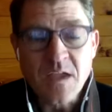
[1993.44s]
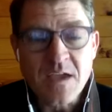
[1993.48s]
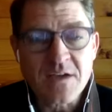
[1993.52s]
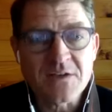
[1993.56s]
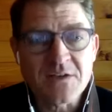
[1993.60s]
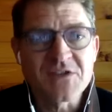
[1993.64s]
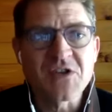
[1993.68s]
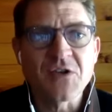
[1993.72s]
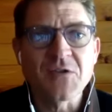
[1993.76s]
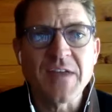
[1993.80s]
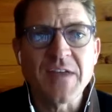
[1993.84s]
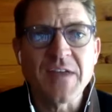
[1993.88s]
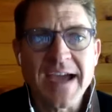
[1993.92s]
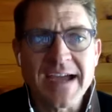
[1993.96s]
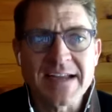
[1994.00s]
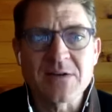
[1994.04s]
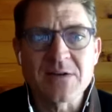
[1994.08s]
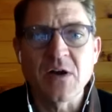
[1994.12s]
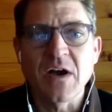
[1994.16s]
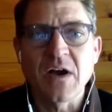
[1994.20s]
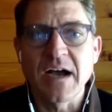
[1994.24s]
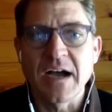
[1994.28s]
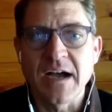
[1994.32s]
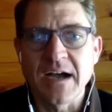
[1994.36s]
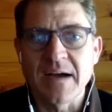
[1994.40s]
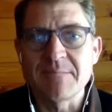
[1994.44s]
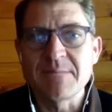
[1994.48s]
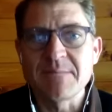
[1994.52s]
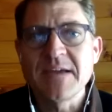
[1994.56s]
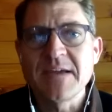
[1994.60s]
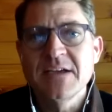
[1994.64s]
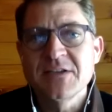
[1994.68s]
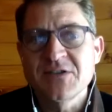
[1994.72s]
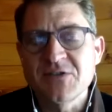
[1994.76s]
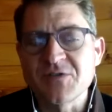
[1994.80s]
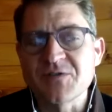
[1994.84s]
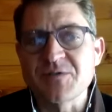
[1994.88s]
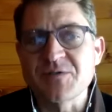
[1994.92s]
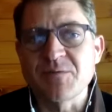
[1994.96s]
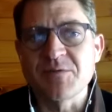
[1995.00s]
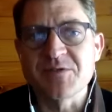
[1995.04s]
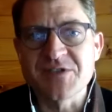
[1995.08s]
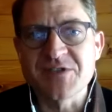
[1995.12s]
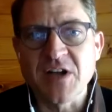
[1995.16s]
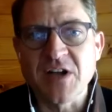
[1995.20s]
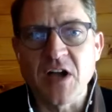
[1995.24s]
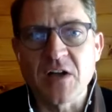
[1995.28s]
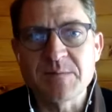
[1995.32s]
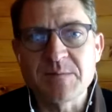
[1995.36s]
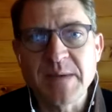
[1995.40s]
So that, so as a
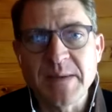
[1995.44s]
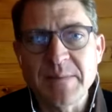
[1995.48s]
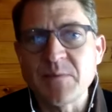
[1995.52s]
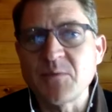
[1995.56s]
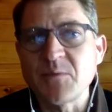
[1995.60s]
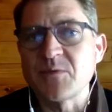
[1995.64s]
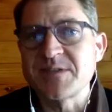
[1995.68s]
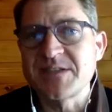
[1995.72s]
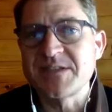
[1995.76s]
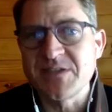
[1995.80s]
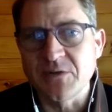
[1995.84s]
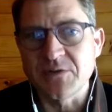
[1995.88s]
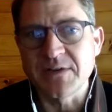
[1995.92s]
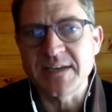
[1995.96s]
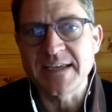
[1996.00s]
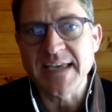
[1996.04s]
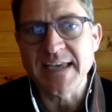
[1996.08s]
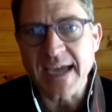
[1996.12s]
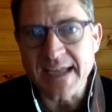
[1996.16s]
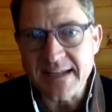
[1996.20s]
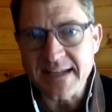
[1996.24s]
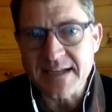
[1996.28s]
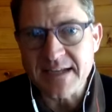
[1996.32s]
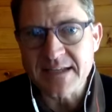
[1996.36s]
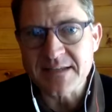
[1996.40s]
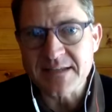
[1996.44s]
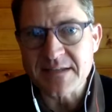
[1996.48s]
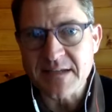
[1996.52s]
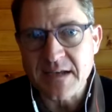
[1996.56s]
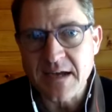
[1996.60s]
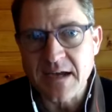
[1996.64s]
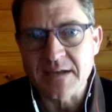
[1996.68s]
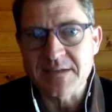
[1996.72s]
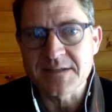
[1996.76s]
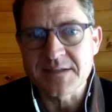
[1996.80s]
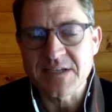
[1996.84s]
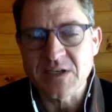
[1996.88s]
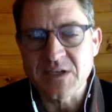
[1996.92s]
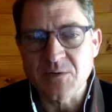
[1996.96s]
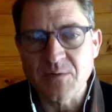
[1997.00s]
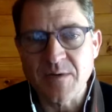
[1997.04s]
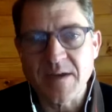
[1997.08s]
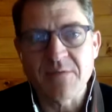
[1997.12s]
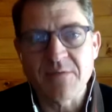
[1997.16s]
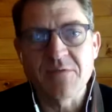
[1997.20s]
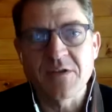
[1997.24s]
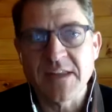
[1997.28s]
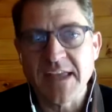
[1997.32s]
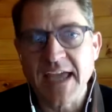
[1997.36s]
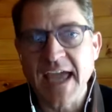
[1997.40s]
result, people will still get it until we
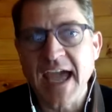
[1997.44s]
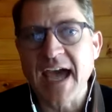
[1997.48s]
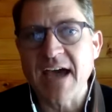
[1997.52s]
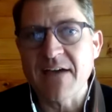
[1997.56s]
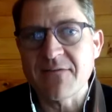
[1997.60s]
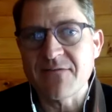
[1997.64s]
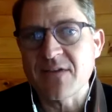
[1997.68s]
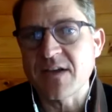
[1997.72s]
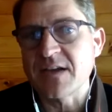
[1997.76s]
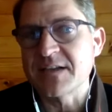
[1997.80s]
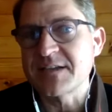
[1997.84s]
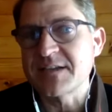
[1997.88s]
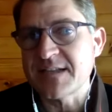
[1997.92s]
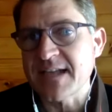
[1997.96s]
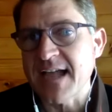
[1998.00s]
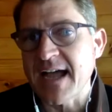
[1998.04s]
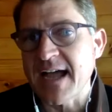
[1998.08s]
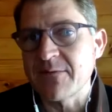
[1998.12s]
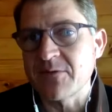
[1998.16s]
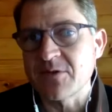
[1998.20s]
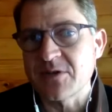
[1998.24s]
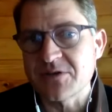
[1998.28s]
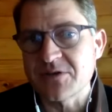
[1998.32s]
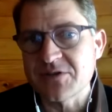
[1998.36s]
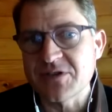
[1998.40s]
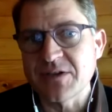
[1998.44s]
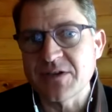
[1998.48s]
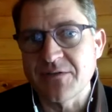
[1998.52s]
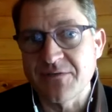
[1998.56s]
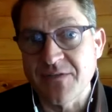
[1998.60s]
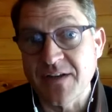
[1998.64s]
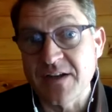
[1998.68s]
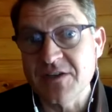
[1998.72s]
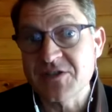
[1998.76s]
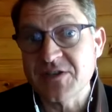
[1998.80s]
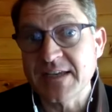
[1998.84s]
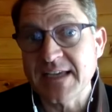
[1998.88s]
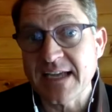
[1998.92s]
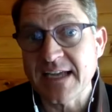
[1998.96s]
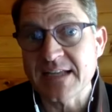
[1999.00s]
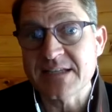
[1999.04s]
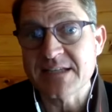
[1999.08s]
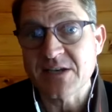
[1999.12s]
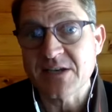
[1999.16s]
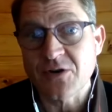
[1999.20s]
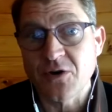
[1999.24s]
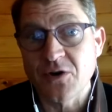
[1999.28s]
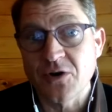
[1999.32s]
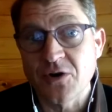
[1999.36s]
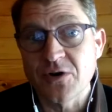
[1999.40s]
really have eventually get to
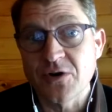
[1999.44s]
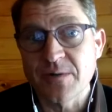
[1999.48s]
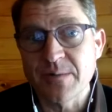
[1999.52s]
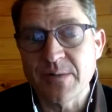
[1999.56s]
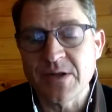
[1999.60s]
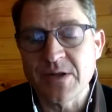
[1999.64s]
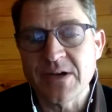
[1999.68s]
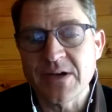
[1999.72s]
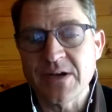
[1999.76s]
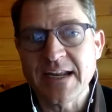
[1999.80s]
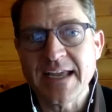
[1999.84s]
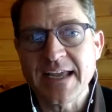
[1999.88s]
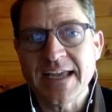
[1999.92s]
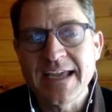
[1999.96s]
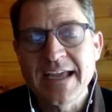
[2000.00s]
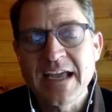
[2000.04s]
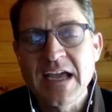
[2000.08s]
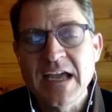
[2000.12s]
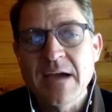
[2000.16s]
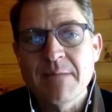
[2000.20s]
herd immunity.